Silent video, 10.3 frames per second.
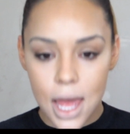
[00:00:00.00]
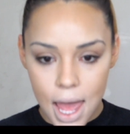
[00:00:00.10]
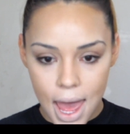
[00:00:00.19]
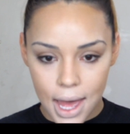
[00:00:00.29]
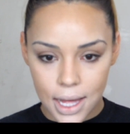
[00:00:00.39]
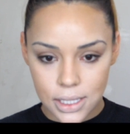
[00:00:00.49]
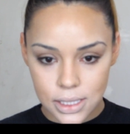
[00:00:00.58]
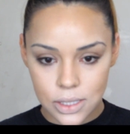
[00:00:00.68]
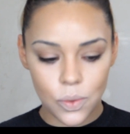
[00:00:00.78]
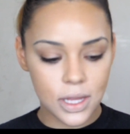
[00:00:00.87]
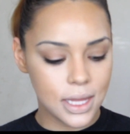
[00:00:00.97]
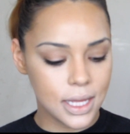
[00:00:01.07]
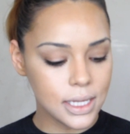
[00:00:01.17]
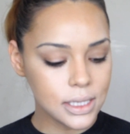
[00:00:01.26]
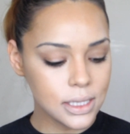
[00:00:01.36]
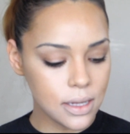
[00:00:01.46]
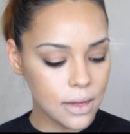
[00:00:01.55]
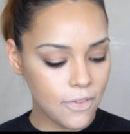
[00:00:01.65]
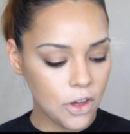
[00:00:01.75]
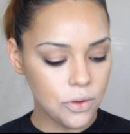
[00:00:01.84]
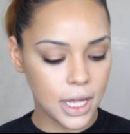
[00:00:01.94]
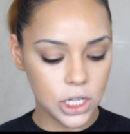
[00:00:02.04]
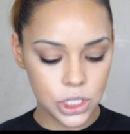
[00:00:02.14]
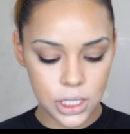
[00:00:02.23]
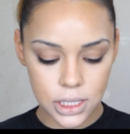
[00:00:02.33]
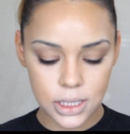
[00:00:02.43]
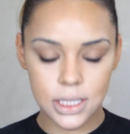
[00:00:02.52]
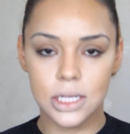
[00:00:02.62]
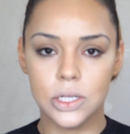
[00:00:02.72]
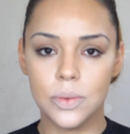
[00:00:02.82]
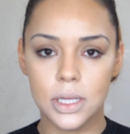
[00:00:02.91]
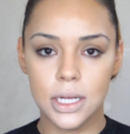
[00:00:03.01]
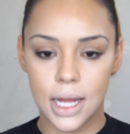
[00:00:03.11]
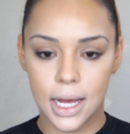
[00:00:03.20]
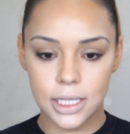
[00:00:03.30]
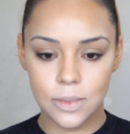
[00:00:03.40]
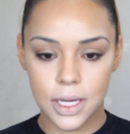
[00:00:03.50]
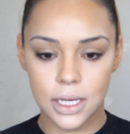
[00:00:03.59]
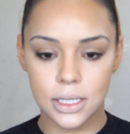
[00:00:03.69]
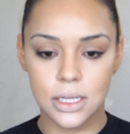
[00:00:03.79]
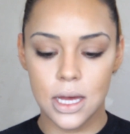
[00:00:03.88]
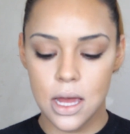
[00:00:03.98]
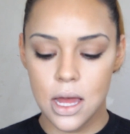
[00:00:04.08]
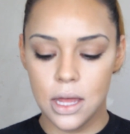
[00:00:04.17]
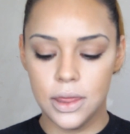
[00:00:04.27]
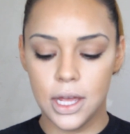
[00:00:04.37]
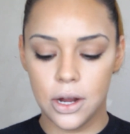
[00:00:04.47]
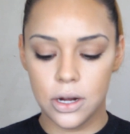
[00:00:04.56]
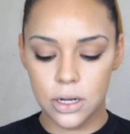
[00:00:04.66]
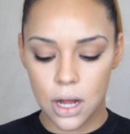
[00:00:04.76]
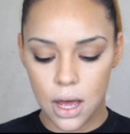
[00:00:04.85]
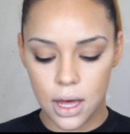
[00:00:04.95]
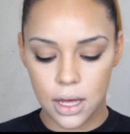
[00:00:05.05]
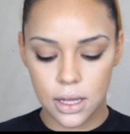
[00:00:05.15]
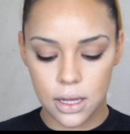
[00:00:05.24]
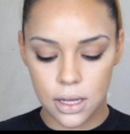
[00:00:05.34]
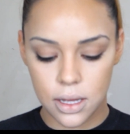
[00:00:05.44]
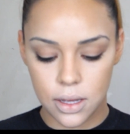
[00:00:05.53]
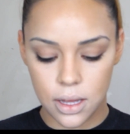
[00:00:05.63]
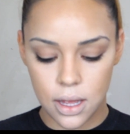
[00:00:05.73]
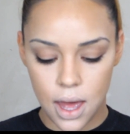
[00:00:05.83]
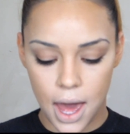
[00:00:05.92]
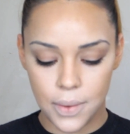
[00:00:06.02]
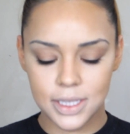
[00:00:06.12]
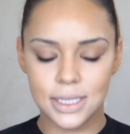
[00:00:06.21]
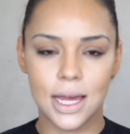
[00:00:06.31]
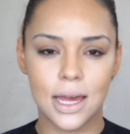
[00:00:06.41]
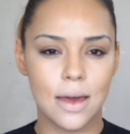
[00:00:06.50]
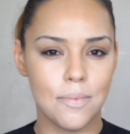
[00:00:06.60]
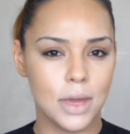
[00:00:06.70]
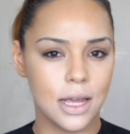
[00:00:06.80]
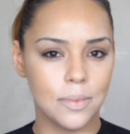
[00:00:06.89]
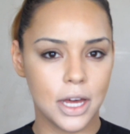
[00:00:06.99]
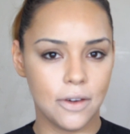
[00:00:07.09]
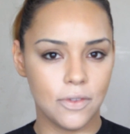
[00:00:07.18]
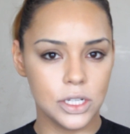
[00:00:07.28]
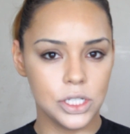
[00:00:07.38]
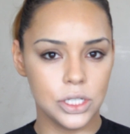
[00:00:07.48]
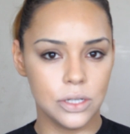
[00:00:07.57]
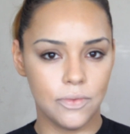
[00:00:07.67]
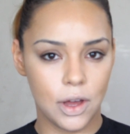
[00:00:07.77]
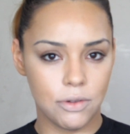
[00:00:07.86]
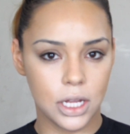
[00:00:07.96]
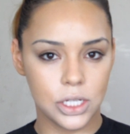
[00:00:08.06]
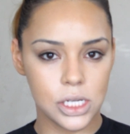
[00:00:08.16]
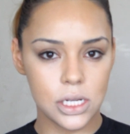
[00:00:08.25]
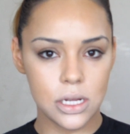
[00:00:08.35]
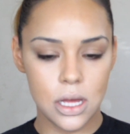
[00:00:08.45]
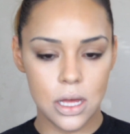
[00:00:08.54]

And with these foundations, these are really nice because they're, I would say, a medium coverage foundation.